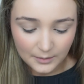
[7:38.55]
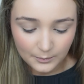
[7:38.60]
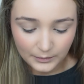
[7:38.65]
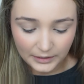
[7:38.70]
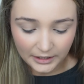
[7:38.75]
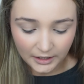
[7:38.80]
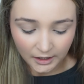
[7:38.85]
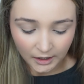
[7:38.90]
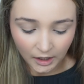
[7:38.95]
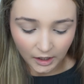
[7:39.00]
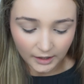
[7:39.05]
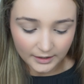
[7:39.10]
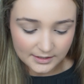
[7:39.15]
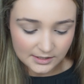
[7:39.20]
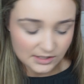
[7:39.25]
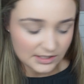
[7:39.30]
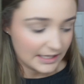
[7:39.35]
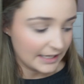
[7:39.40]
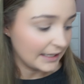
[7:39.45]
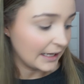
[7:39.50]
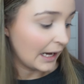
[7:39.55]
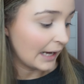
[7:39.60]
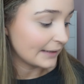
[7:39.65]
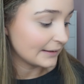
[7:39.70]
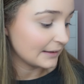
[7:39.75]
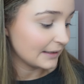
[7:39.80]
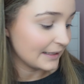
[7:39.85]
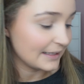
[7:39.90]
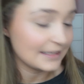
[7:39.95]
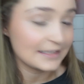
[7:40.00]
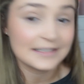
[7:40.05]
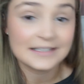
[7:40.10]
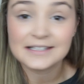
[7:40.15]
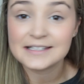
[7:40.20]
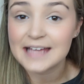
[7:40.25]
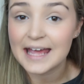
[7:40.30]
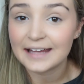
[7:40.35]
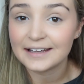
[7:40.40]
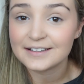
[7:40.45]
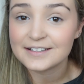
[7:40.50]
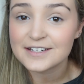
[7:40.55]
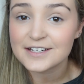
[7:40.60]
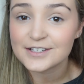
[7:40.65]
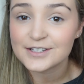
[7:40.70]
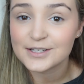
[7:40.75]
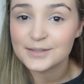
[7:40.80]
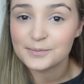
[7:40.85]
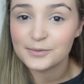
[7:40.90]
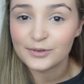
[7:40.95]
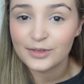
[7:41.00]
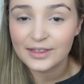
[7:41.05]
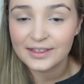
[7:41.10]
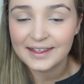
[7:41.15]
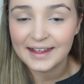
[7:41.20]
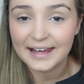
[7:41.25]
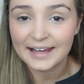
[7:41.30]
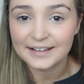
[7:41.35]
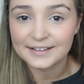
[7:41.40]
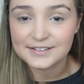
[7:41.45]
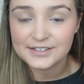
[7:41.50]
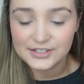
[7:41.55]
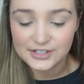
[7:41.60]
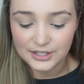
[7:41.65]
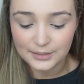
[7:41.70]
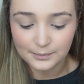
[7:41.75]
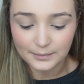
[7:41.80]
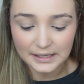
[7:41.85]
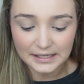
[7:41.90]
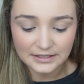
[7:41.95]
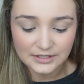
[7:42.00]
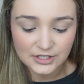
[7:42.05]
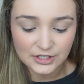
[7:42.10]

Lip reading: because they kindly send some of the things to me